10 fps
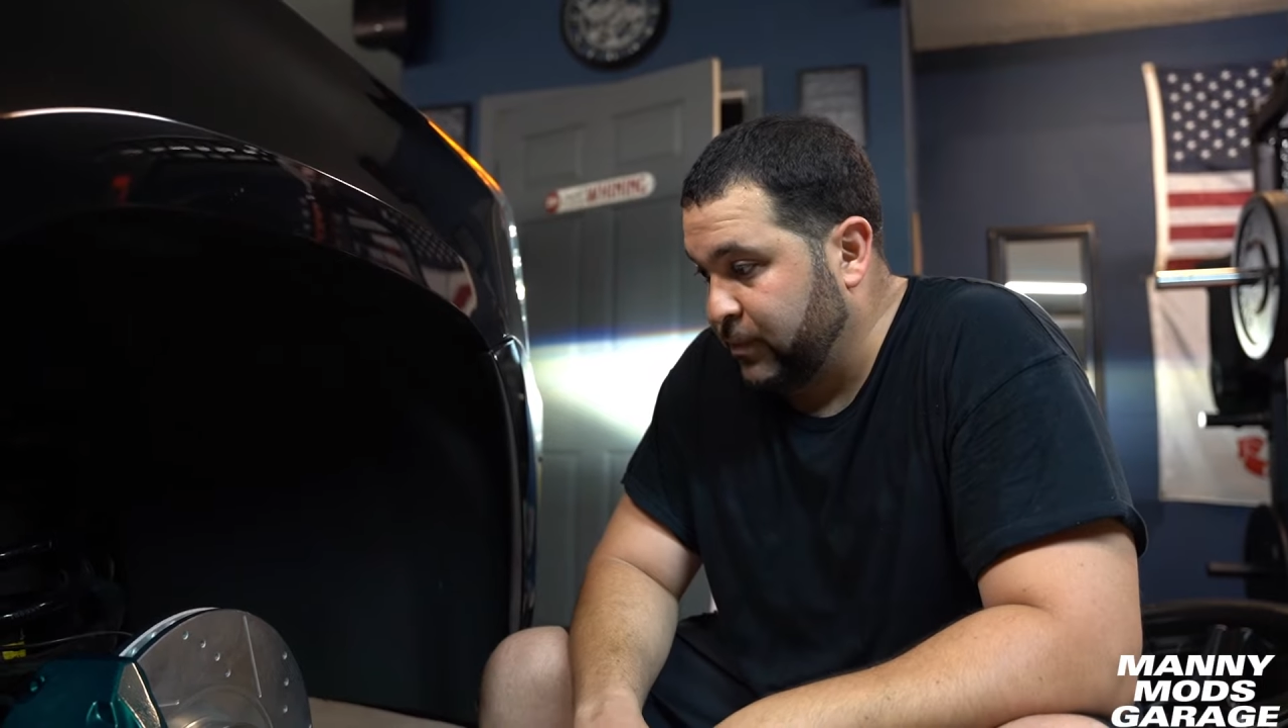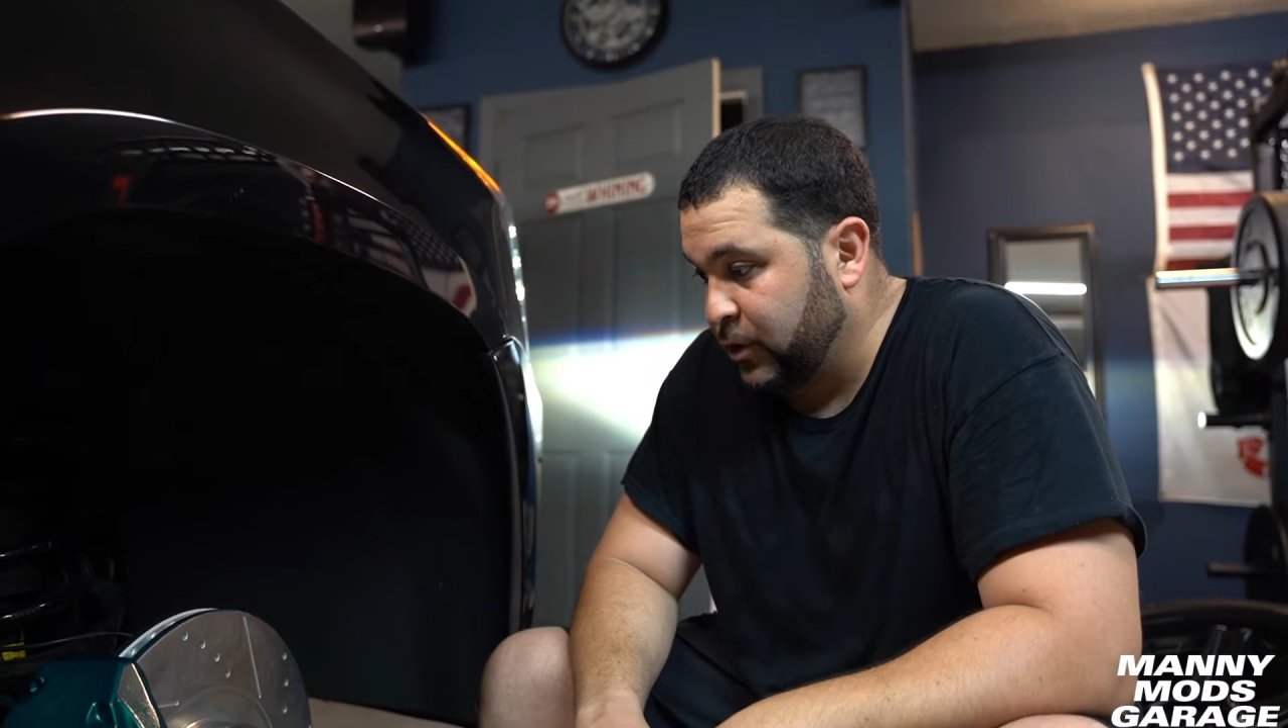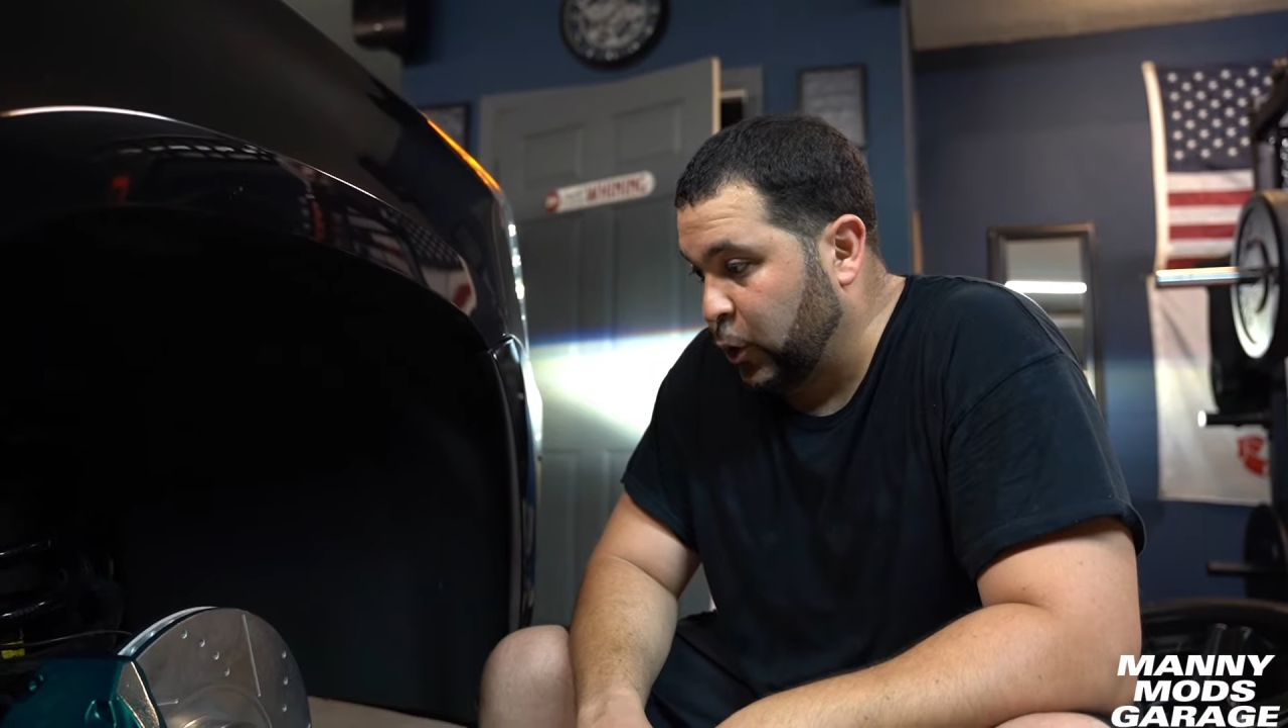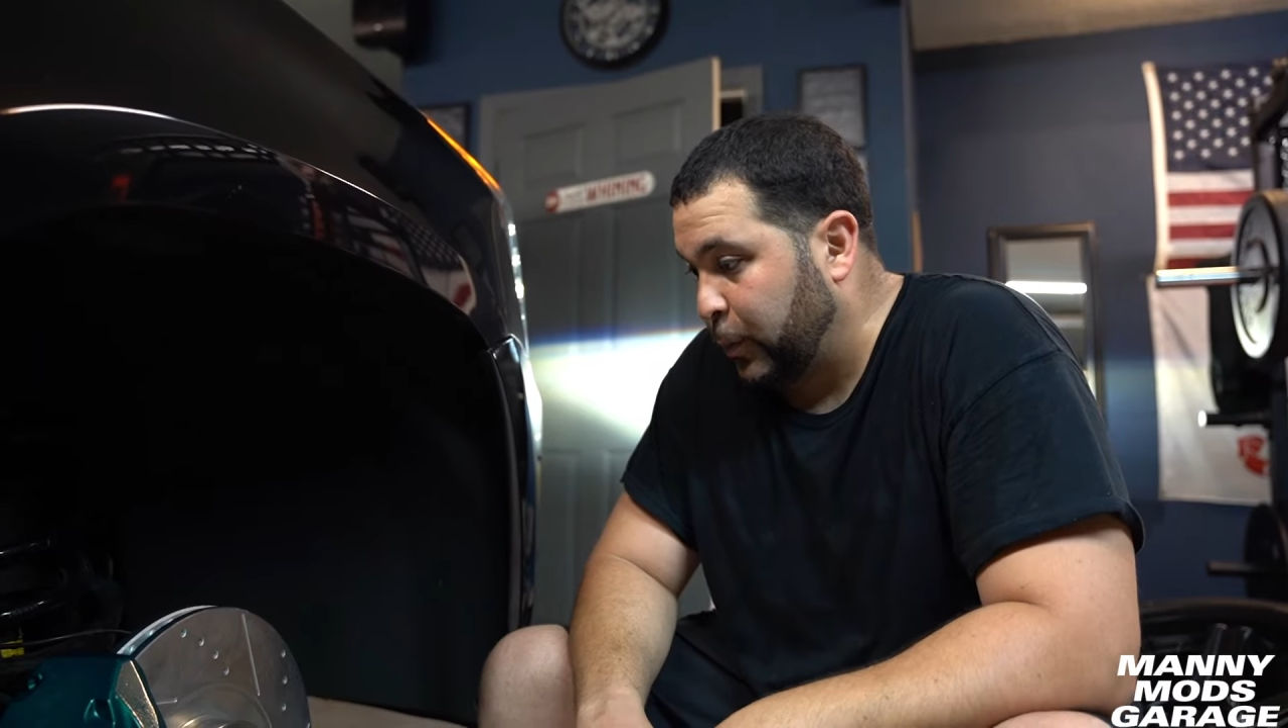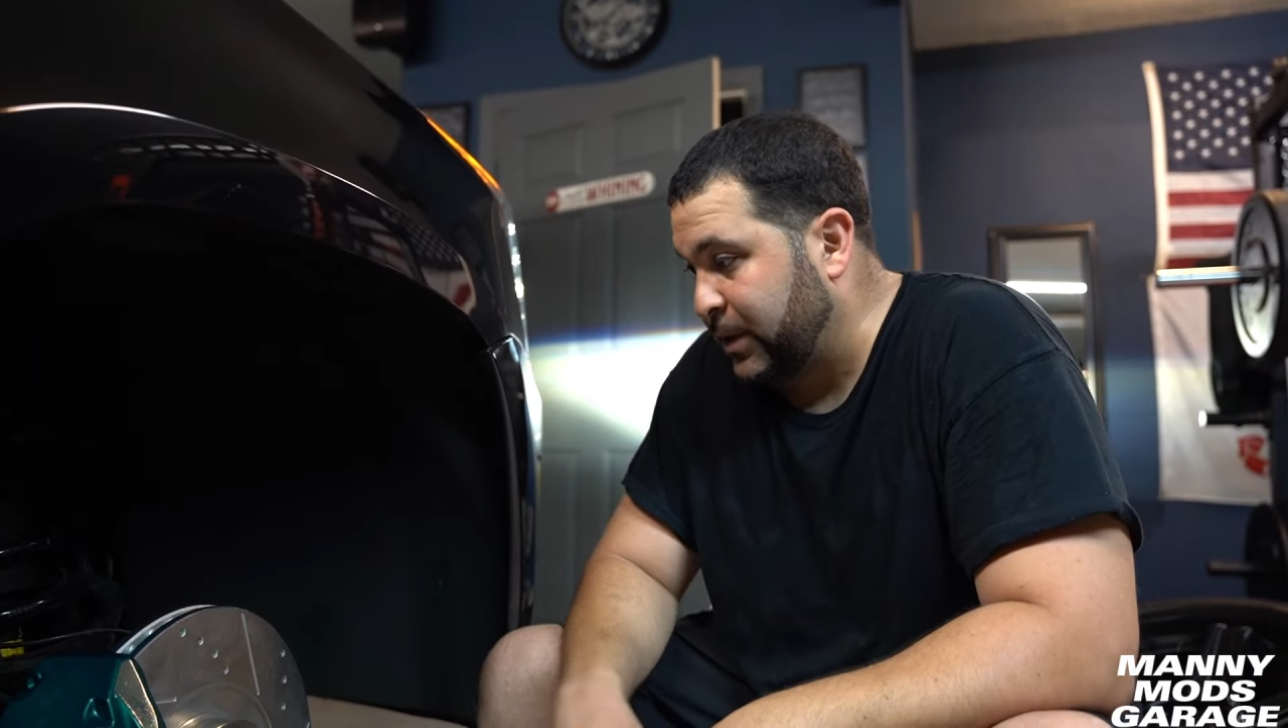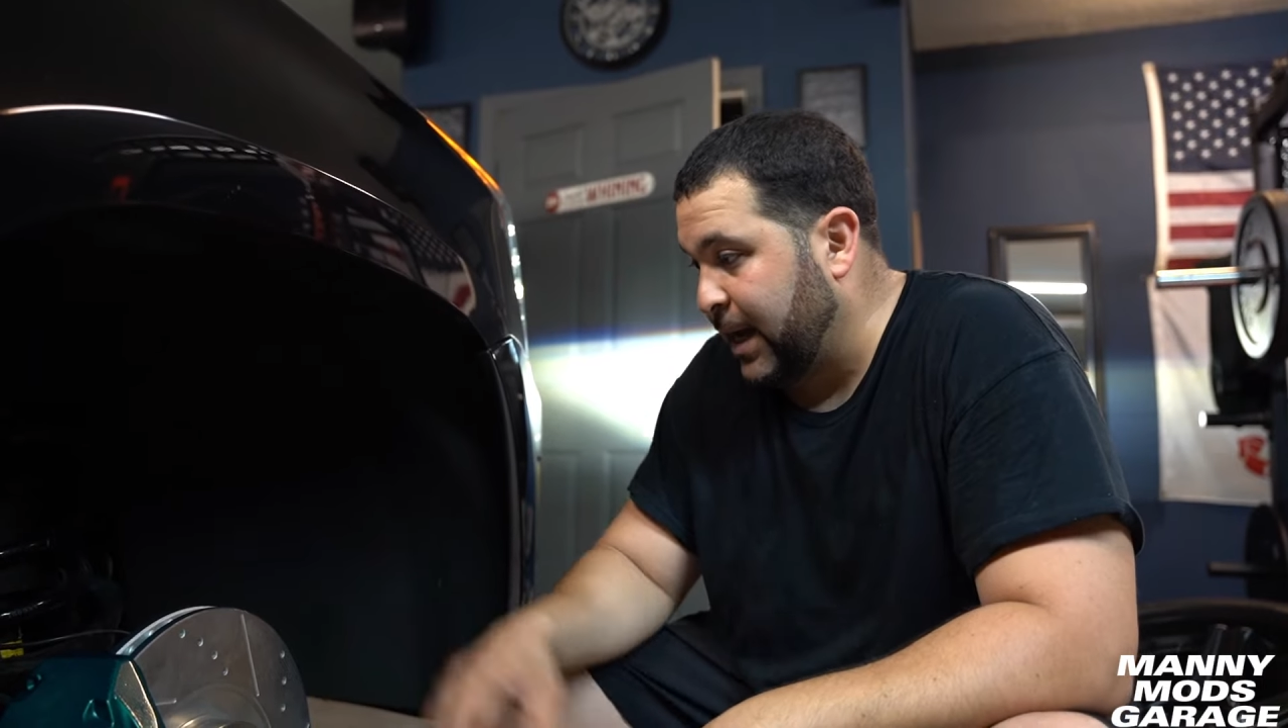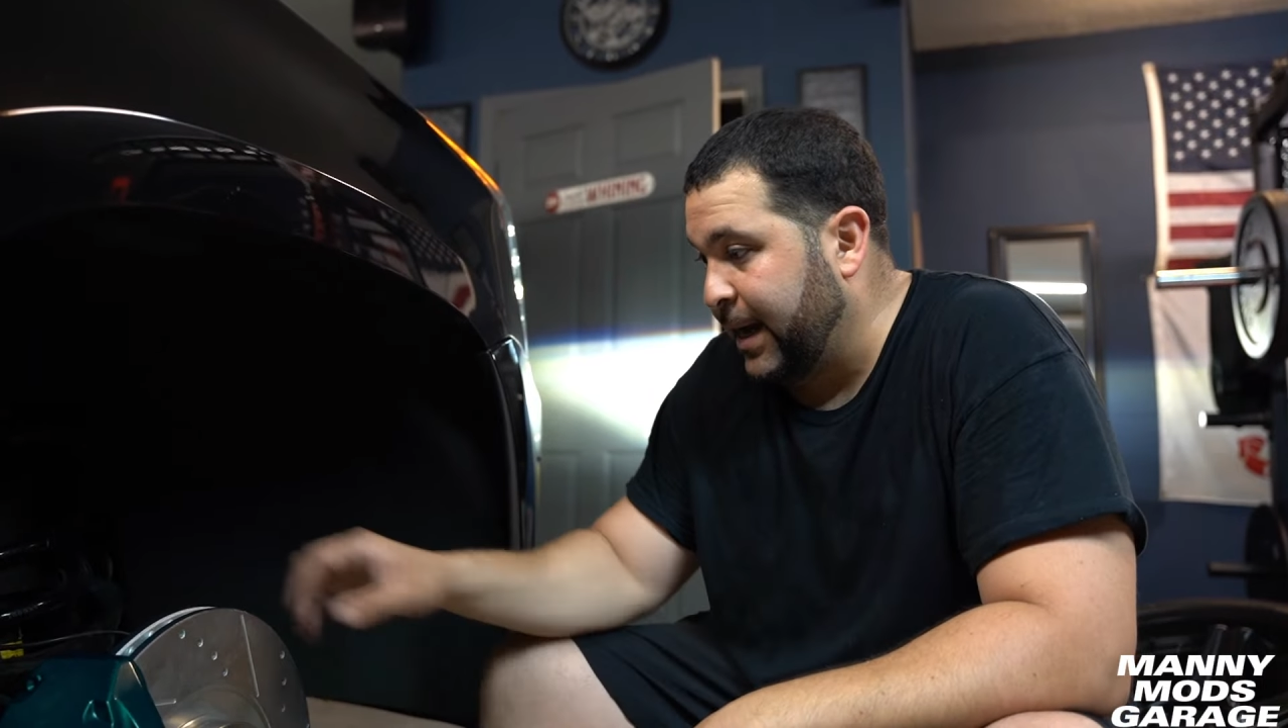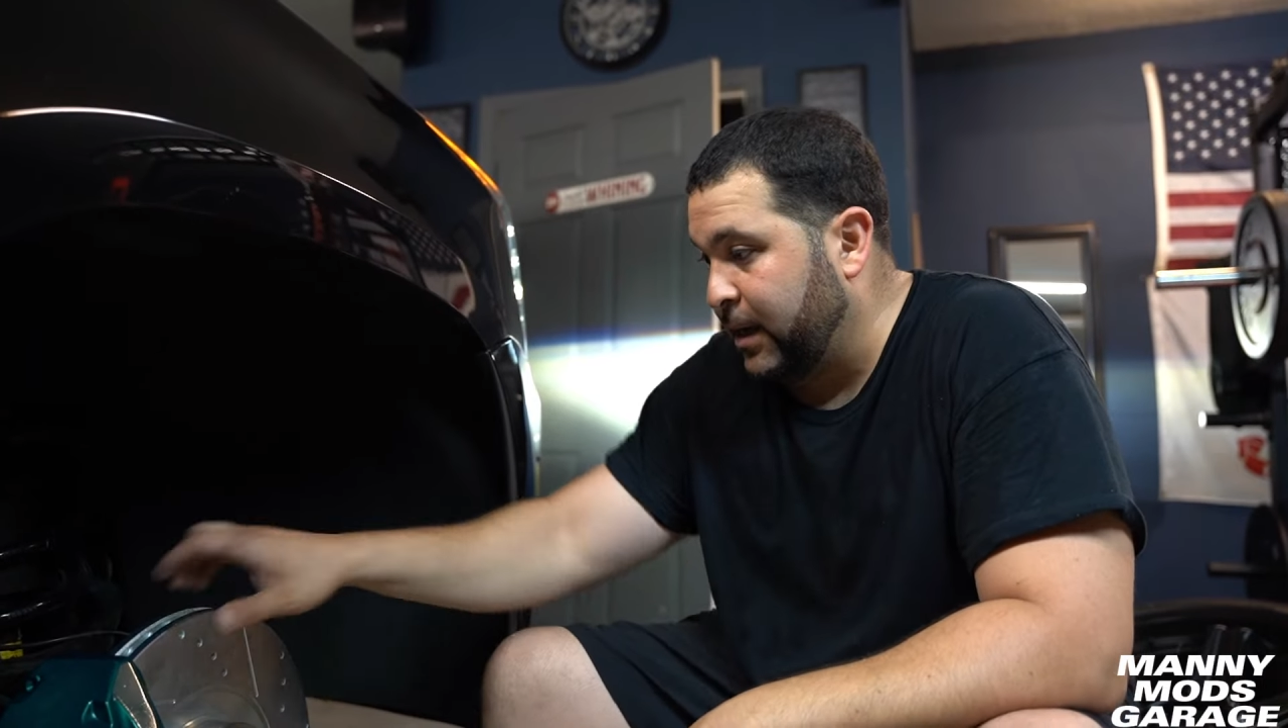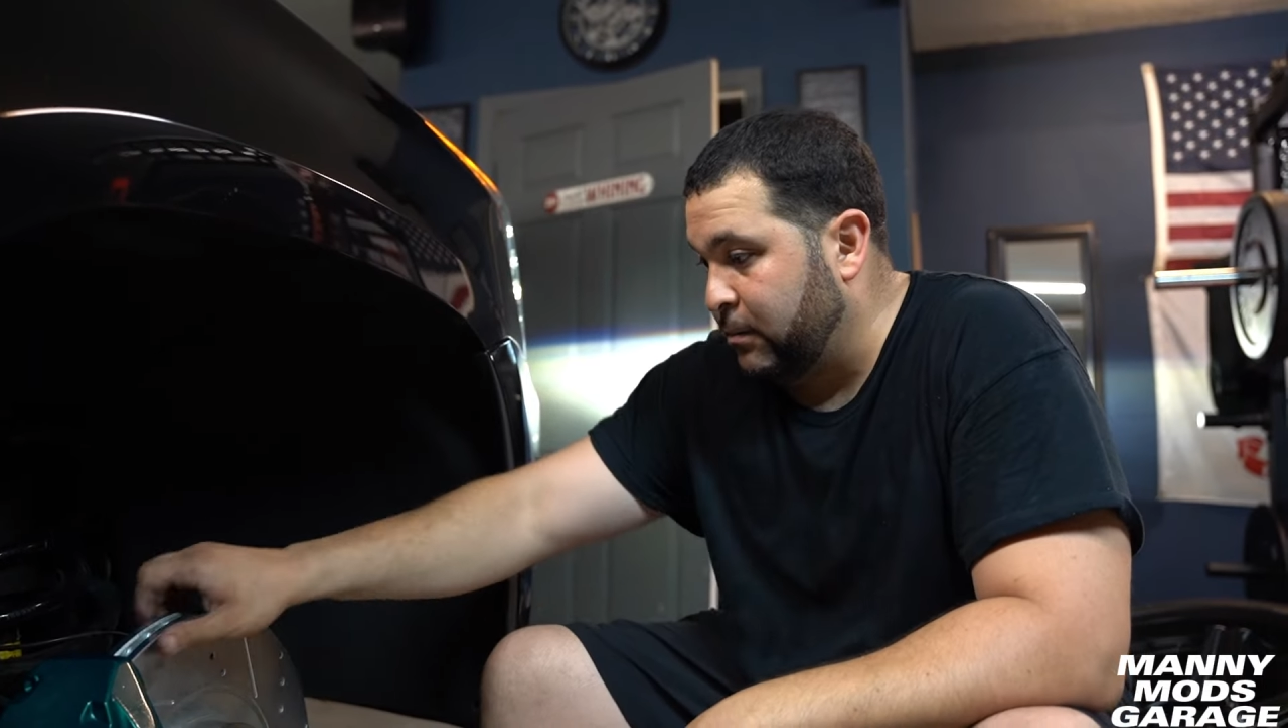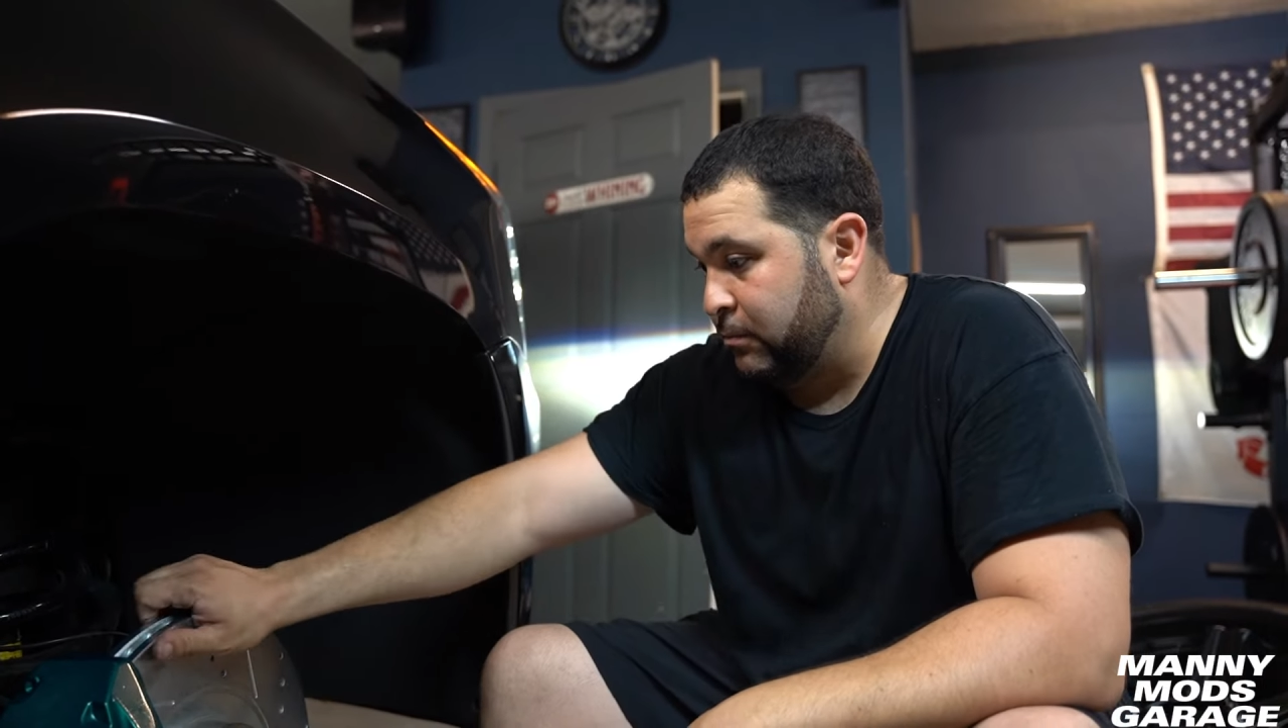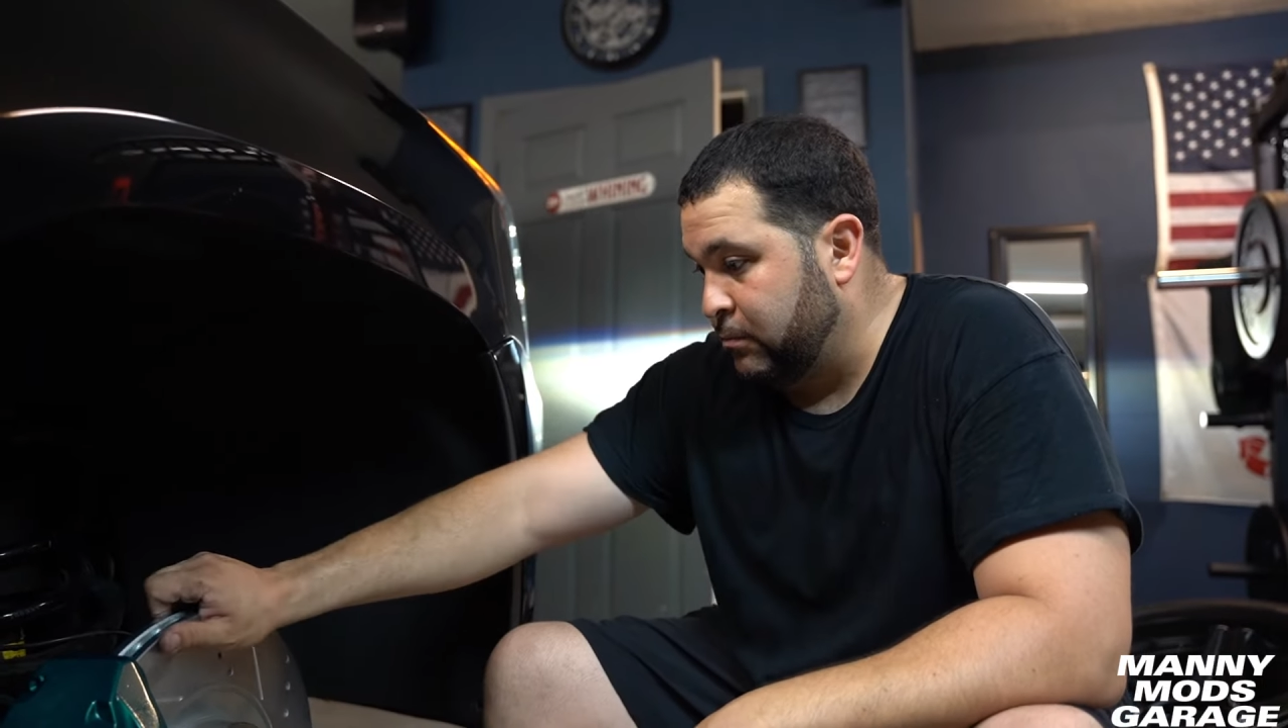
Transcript: super tight.